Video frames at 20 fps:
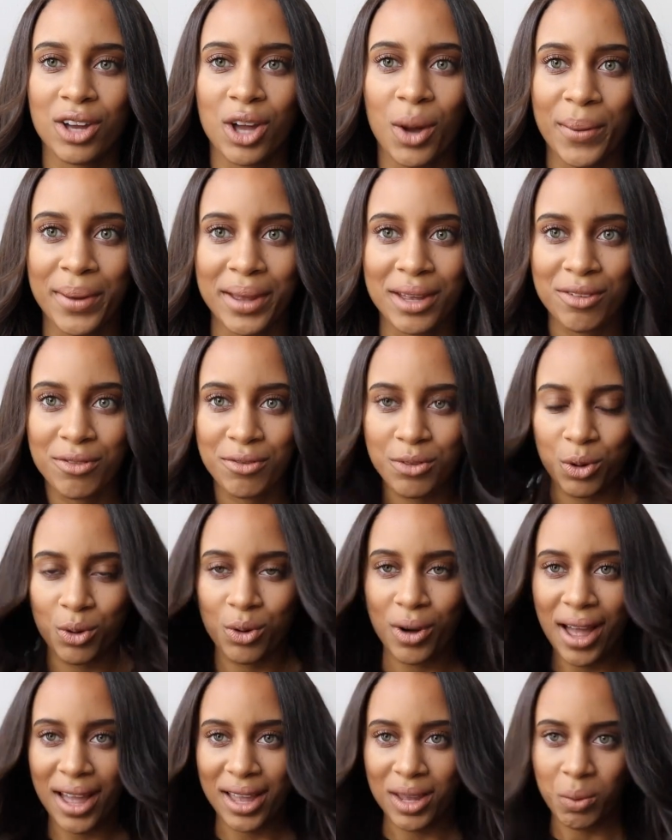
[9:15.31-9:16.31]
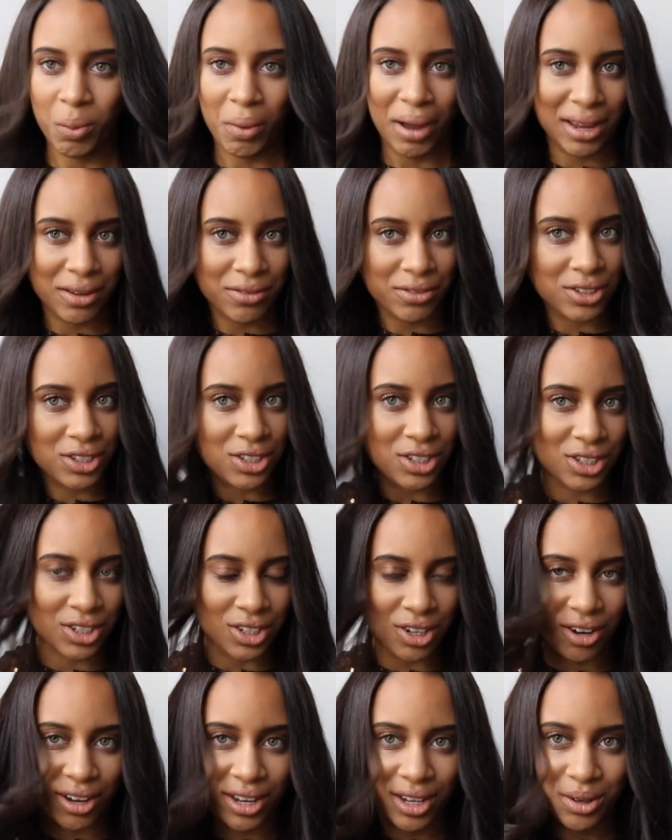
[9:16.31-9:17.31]
going for a waved
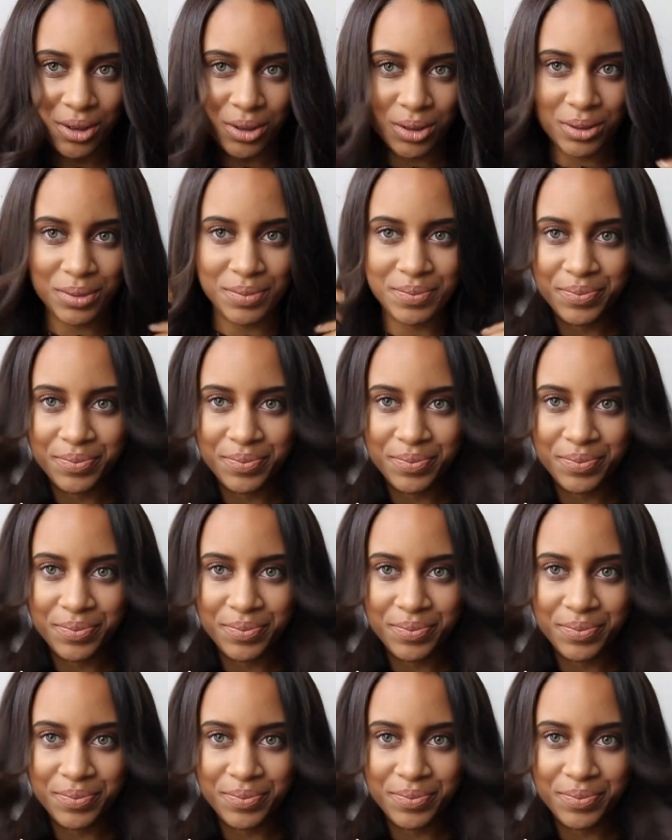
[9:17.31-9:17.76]
style.